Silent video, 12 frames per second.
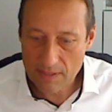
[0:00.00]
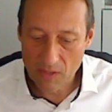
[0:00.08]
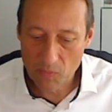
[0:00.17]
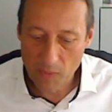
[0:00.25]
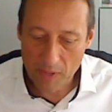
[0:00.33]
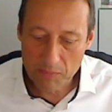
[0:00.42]

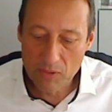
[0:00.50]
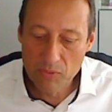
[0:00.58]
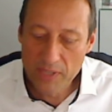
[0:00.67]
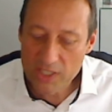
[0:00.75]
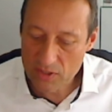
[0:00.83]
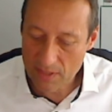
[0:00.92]
And when we
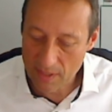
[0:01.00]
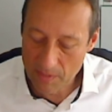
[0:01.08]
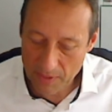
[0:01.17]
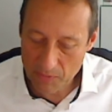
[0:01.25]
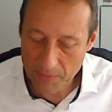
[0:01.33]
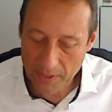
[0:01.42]
reach the
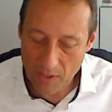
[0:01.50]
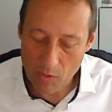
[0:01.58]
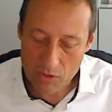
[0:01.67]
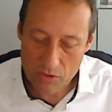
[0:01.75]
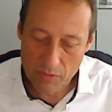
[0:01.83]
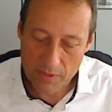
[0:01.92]
limit, we go
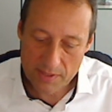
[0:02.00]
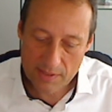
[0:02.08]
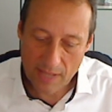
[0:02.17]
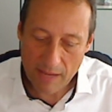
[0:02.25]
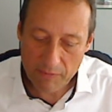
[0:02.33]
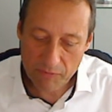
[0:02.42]
to a
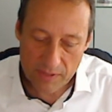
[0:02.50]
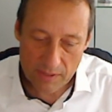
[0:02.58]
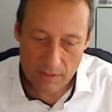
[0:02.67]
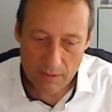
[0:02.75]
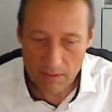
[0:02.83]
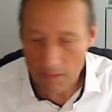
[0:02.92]

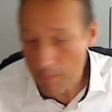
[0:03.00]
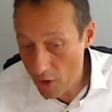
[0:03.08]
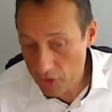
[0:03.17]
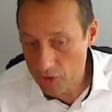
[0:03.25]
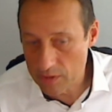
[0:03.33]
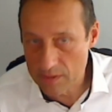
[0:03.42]
safety
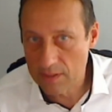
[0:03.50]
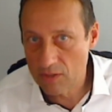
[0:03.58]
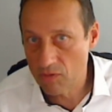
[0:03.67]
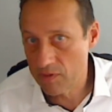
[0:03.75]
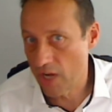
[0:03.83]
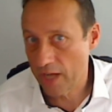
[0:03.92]
emergency
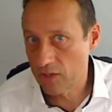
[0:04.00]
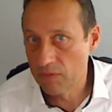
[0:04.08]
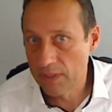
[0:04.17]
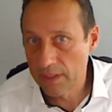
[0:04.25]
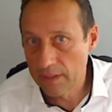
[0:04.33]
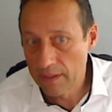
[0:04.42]

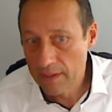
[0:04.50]
trajectory